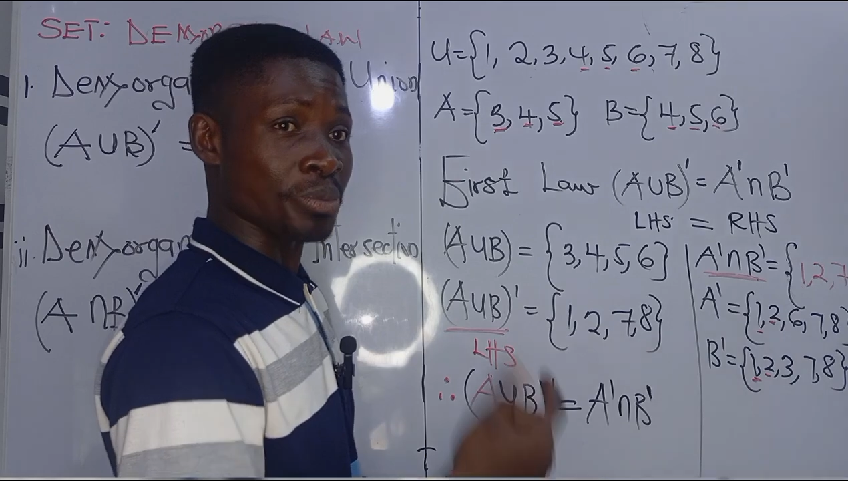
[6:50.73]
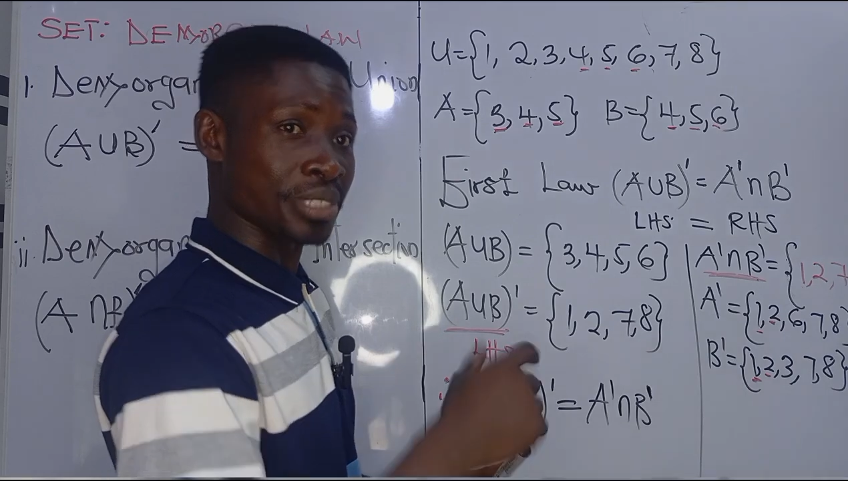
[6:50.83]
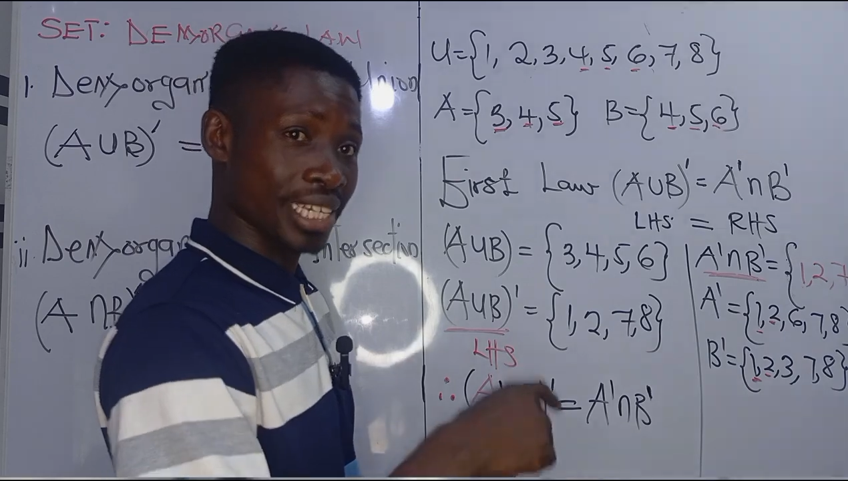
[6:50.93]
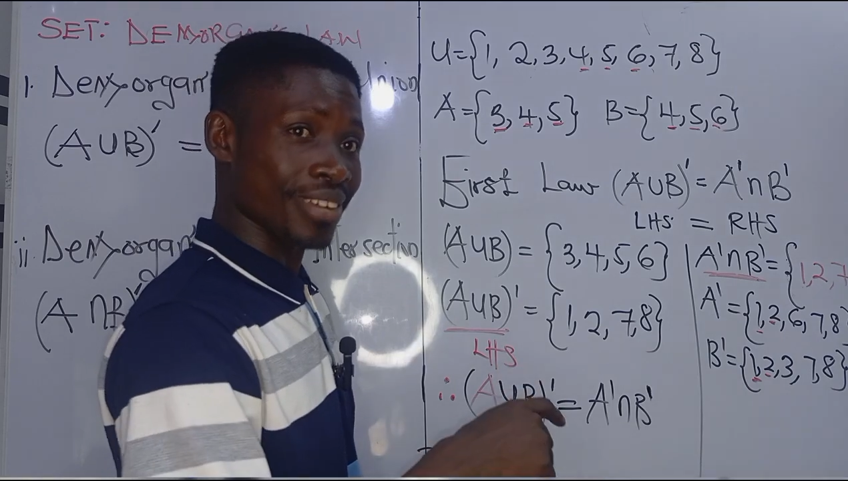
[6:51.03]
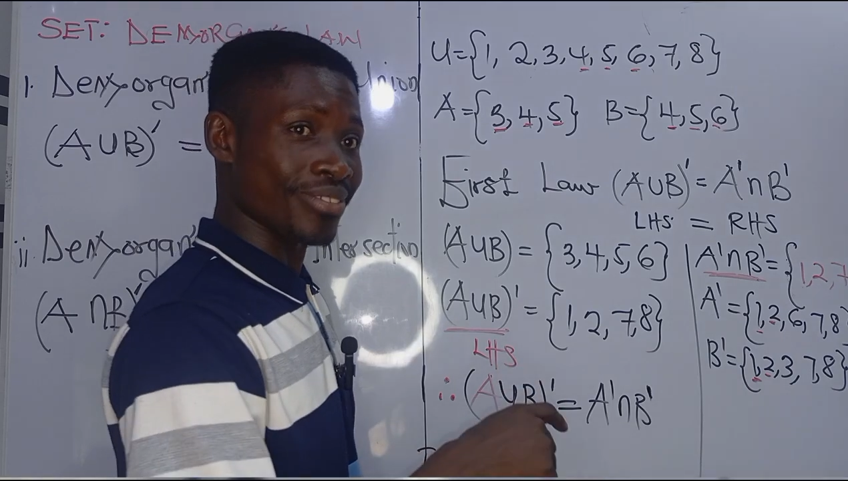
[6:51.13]

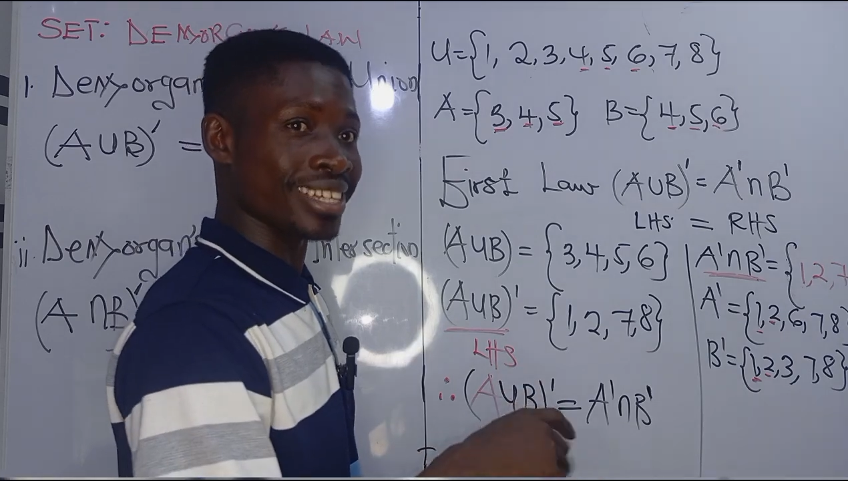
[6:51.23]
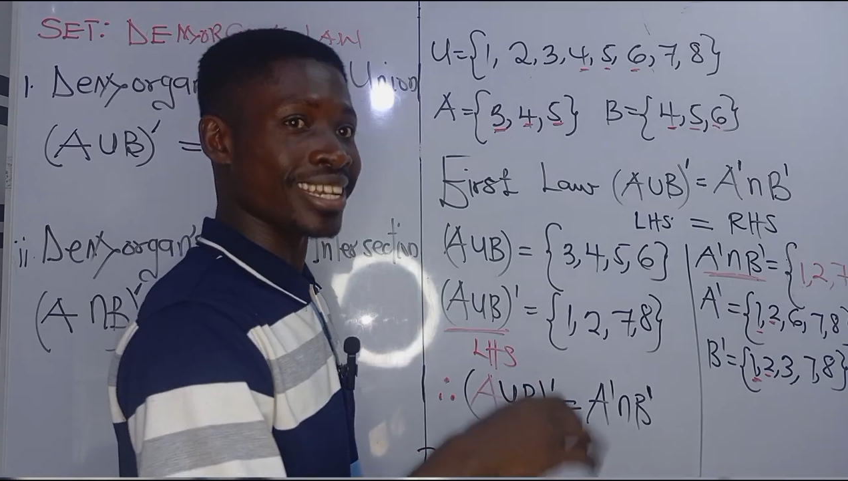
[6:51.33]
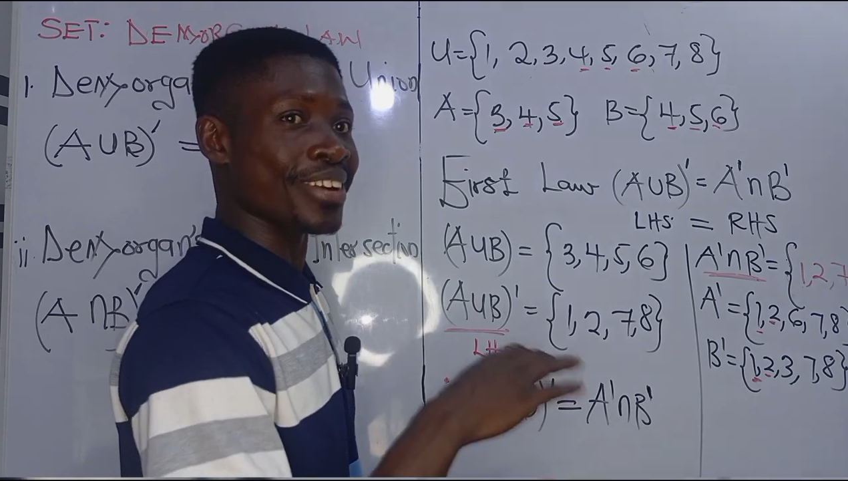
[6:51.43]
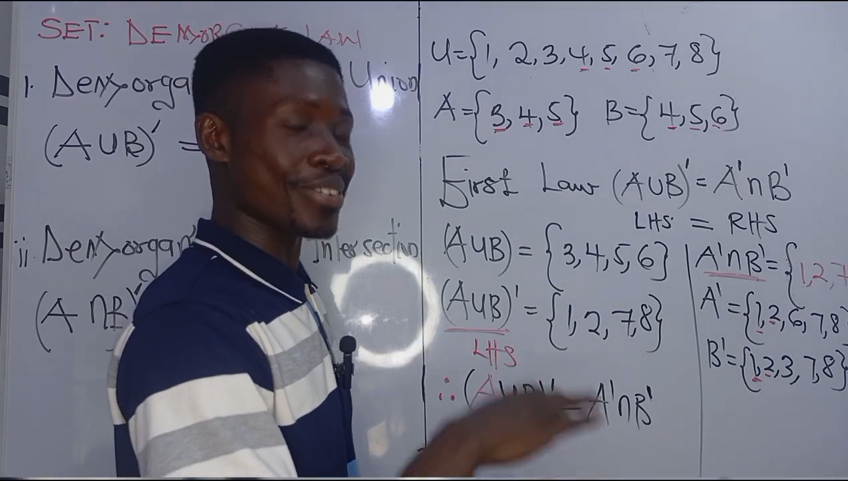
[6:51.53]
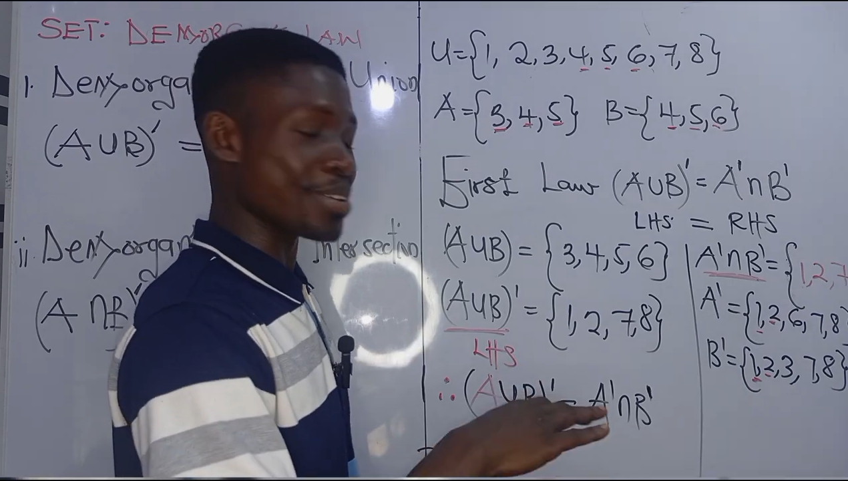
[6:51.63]
observe and
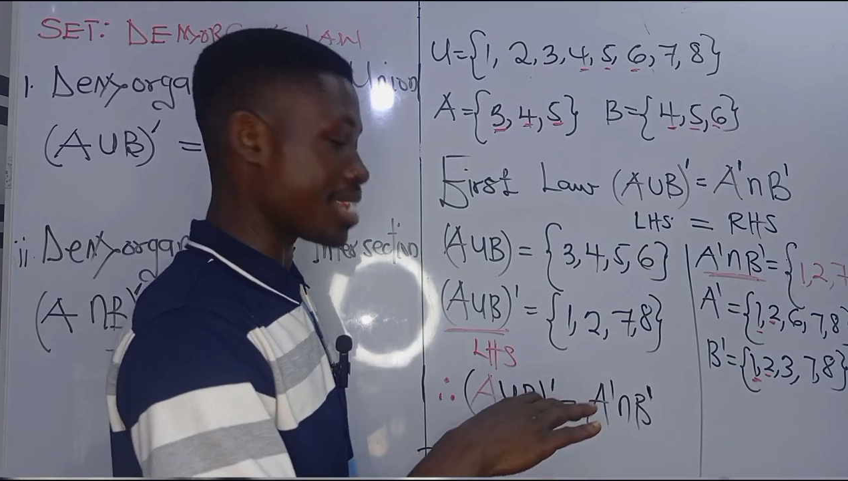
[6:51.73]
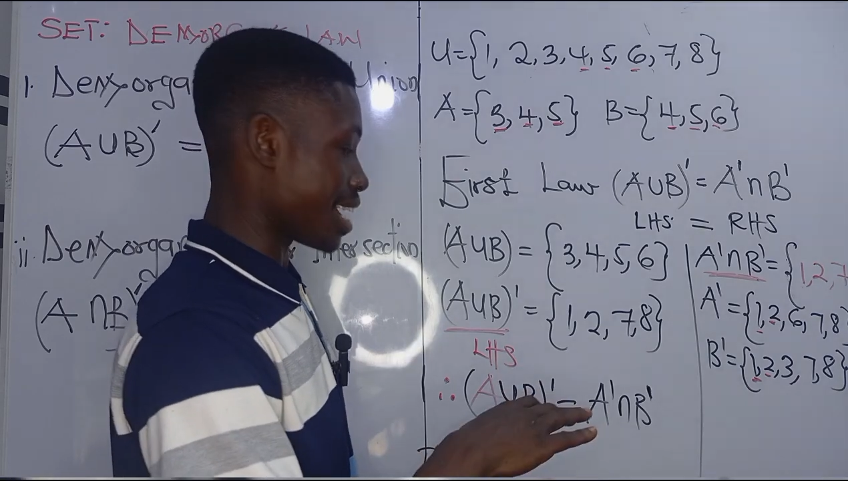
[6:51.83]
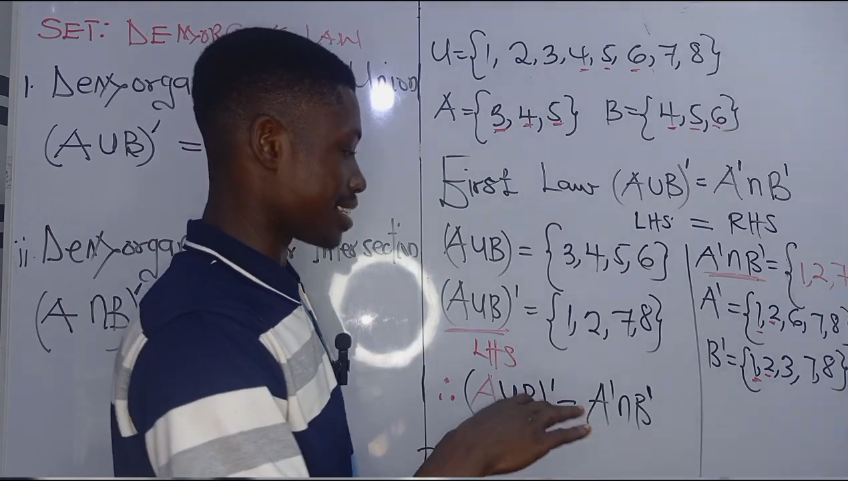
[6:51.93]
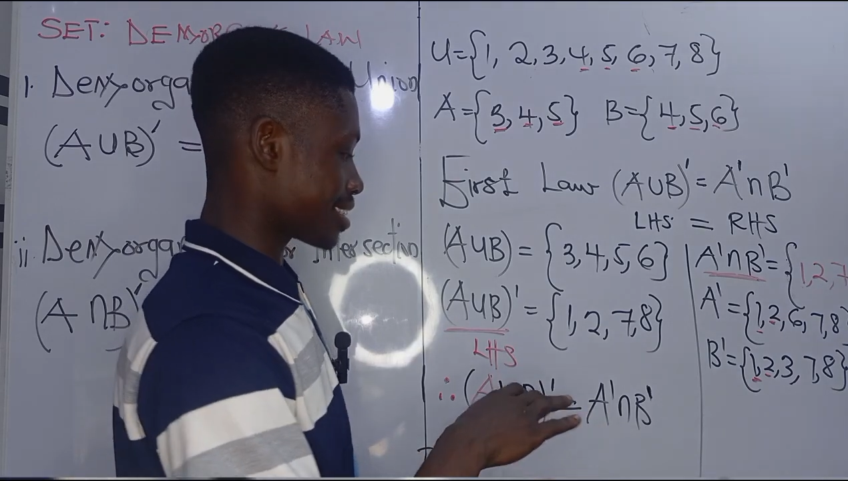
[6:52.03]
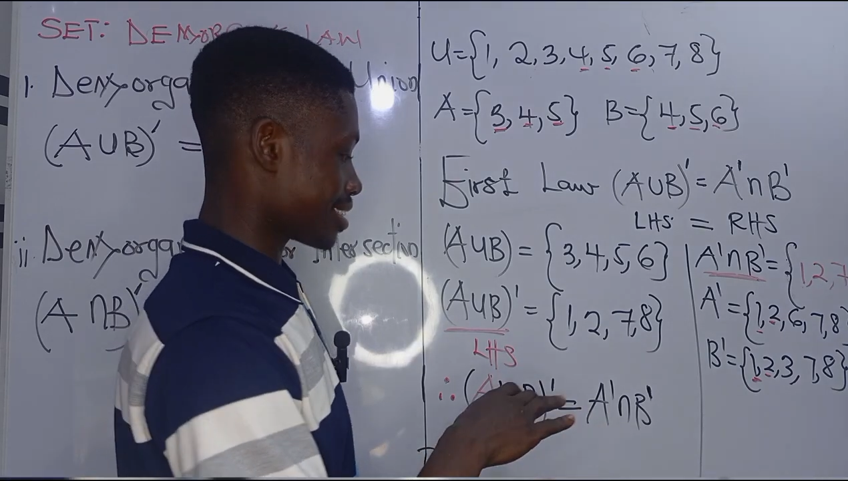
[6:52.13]
agree
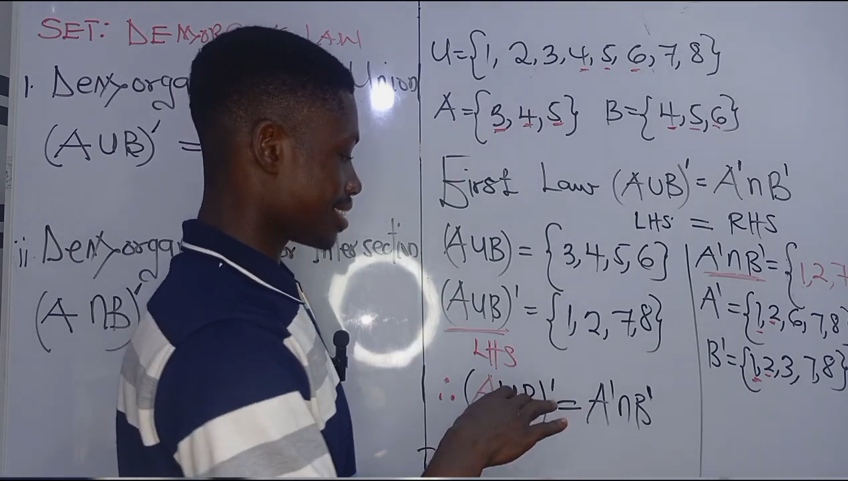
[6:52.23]
that